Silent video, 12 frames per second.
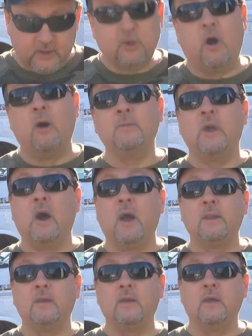Tom
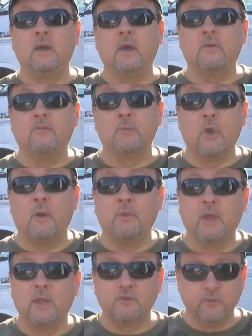died from
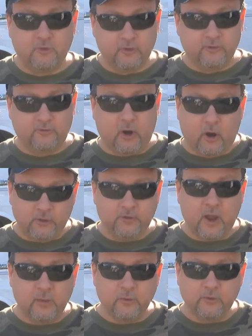complications of
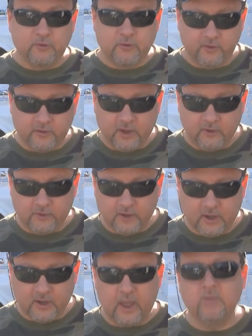Alzheimer's disease
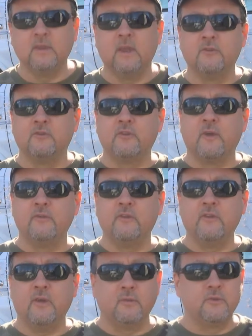at the age of
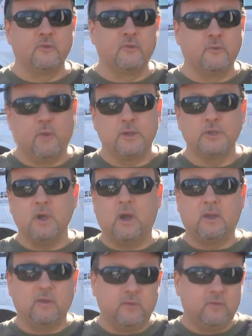77, which is quite a
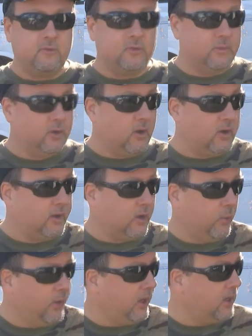shock. He's only been gone like
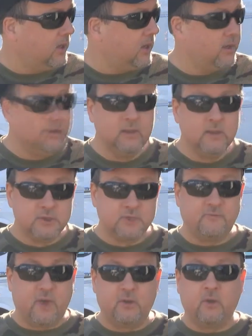a week, and I
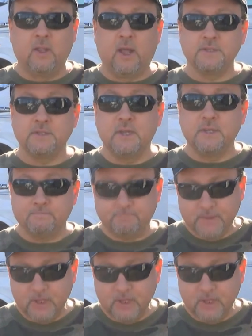just found out last night.